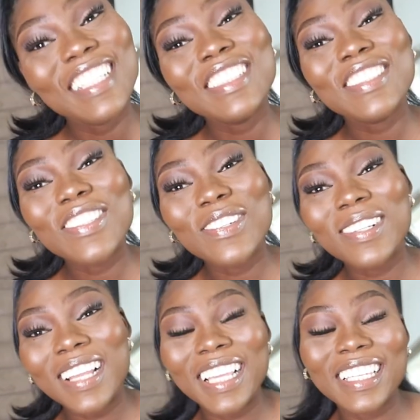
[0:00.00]

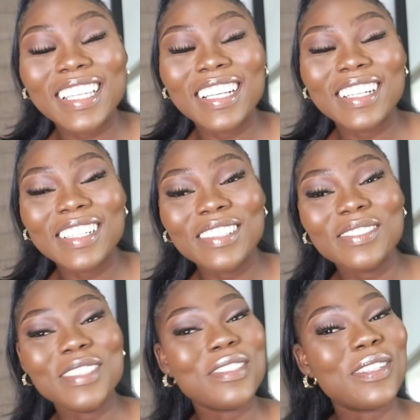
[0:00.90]
So like
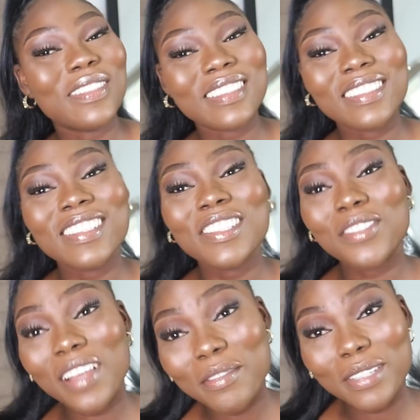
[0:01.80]
um, if you're considering
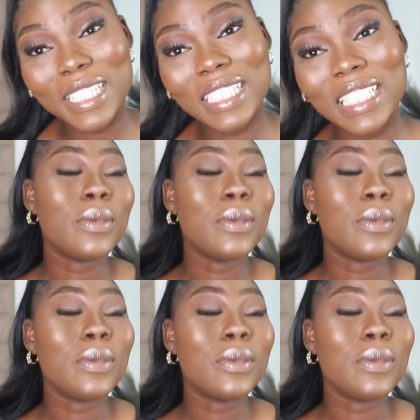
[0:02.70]
traveling,